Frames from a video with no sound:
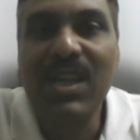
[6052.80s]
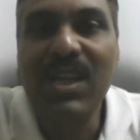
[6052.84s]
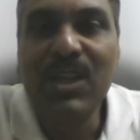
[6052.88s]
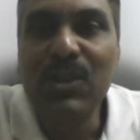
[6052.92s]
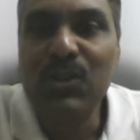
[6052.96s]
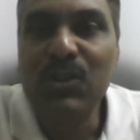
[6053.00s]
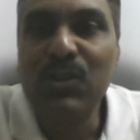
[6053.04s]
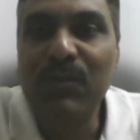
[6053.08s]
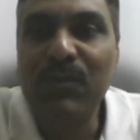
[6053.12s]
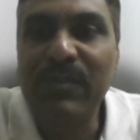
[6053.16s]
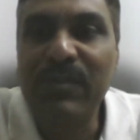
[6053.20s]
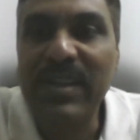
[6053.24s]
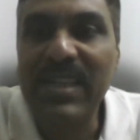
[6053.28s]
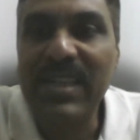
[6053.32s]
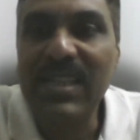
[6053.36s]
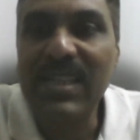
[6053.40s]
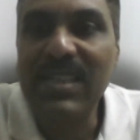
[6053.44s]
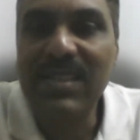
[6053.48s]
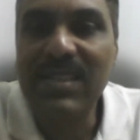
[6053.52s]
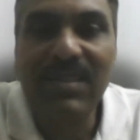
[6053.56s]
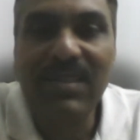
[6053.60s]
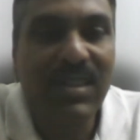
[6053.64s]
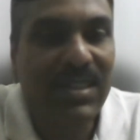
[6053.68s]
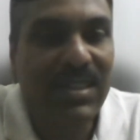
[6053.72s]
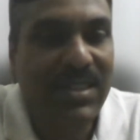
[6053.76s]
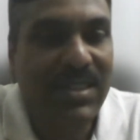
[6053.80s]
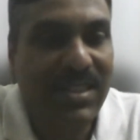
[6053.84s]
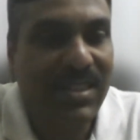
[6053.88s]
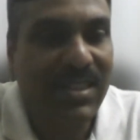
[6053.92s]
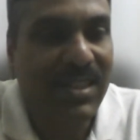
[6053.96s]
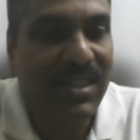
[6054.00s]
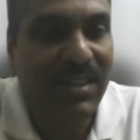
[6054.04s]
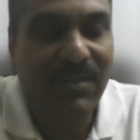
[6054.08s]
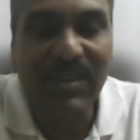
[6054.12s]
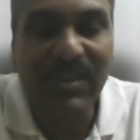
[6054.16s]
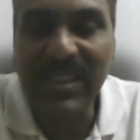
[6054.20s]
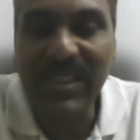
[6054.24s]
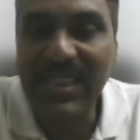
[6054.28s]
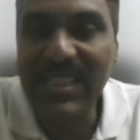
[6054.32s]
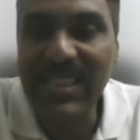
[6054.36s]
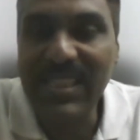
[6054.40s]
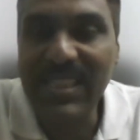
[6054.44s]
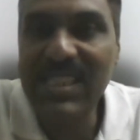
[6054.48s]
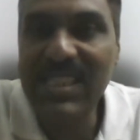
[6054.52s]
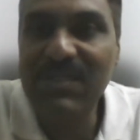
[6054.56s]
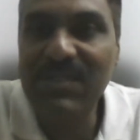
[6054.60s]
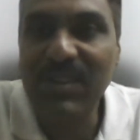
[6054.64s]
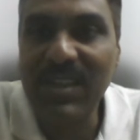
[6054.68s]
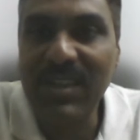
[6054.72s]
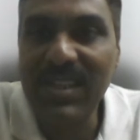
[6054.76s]
So friends, with
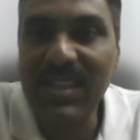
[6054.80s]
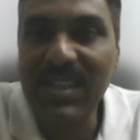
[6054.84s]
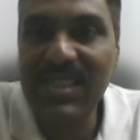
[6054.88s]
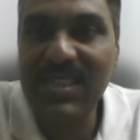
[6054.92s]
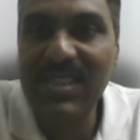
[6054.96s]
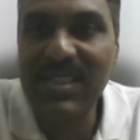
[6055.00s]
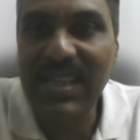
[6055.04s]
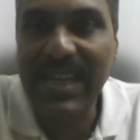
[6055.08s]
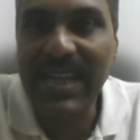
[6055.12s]
these words,